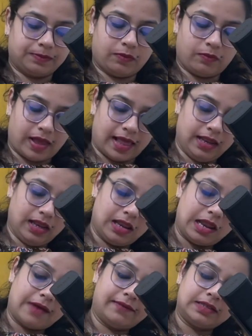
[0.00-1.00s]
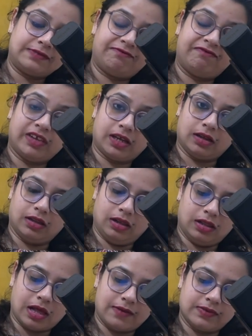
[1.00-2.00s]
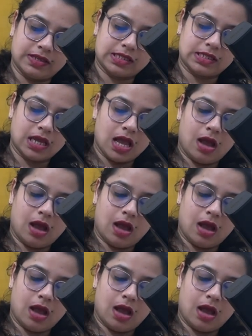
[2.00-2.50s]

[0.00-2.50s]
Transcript: Well, love is fickle. Love is